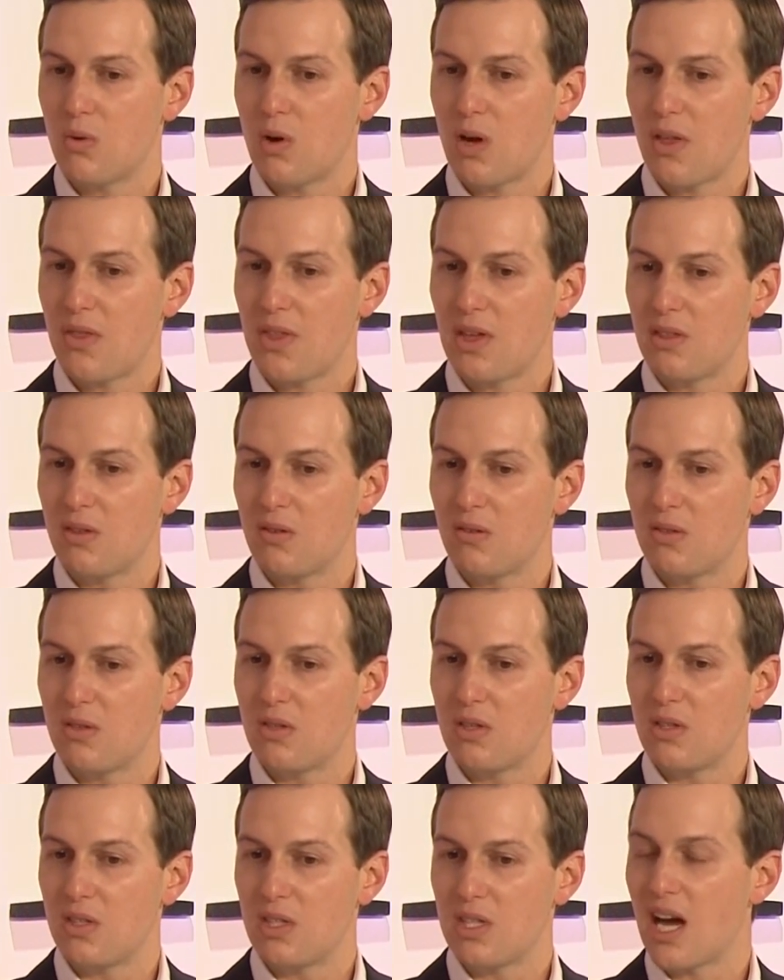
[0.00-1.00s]
I think
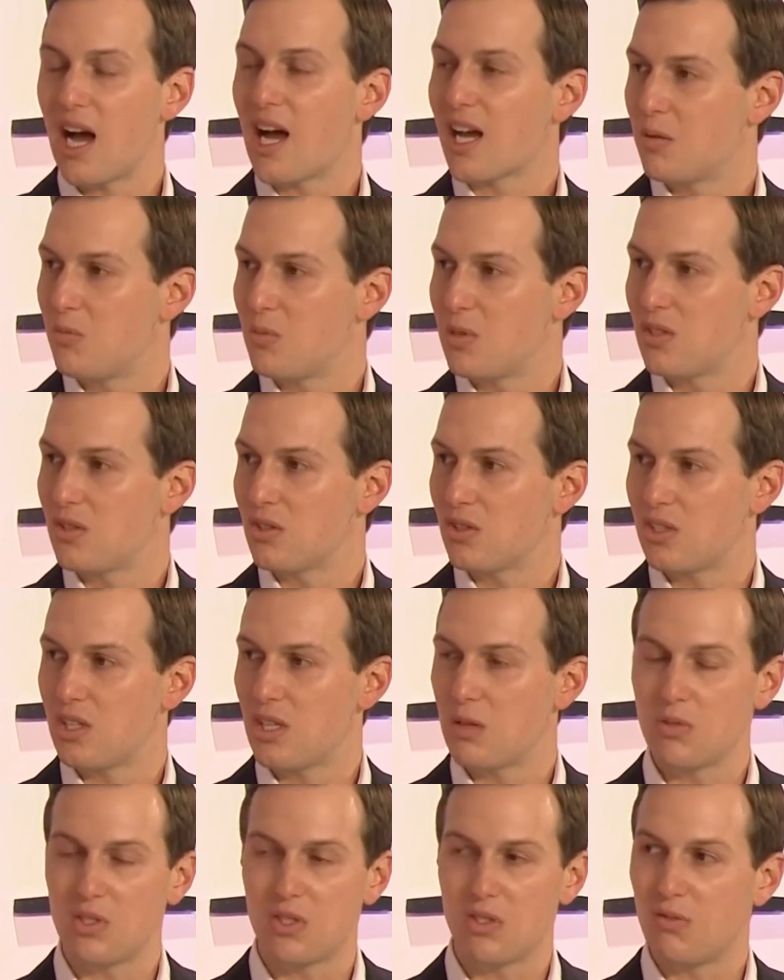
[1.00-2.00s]
the document you'll
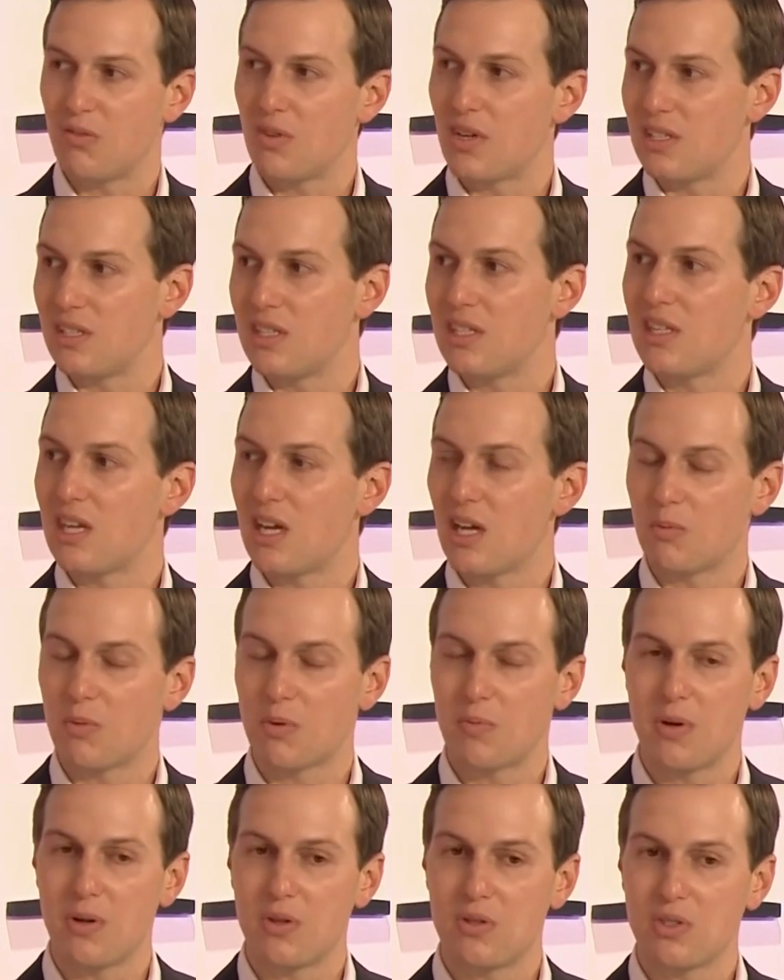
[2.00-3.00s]
see, which is a very detailed
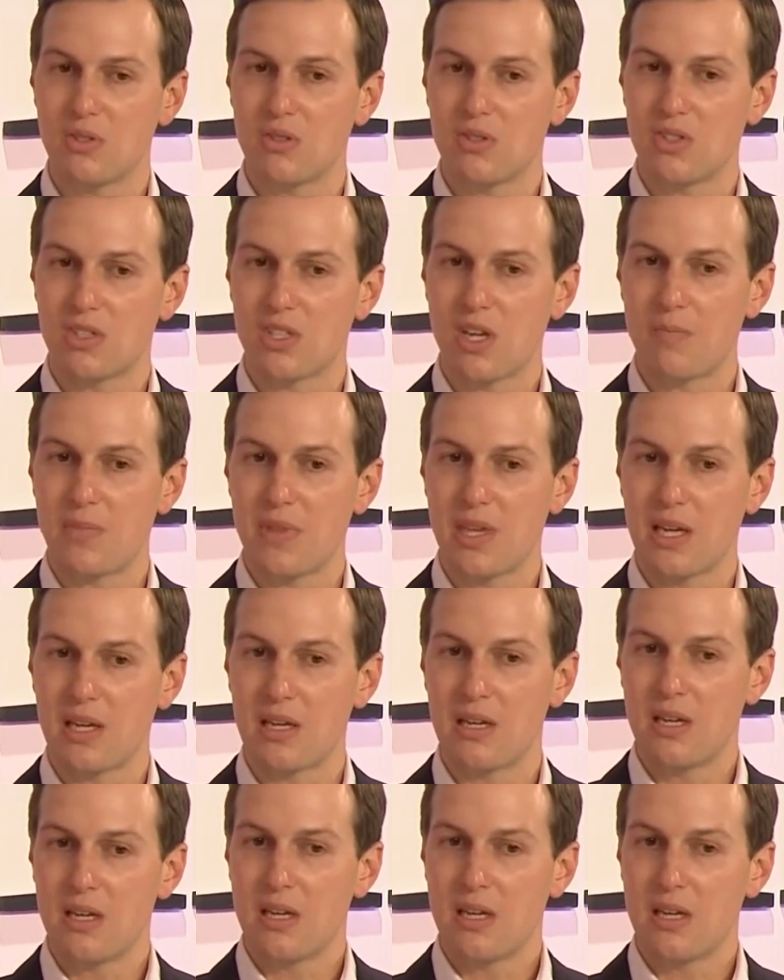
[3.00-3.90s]
proposal, is something